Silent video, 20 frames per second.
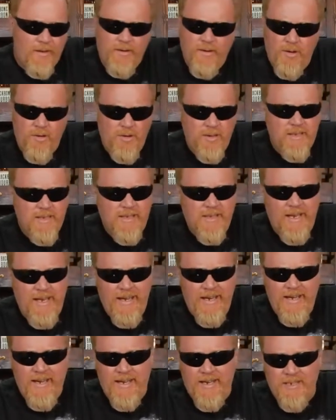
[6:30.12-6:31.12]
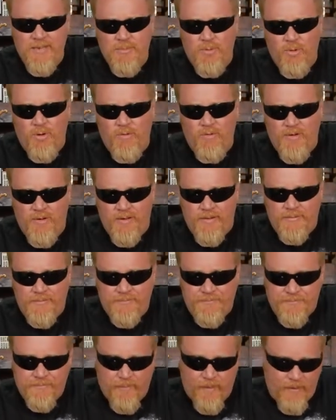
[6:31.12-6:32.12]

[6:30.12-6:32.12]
No, because Tang has more of a...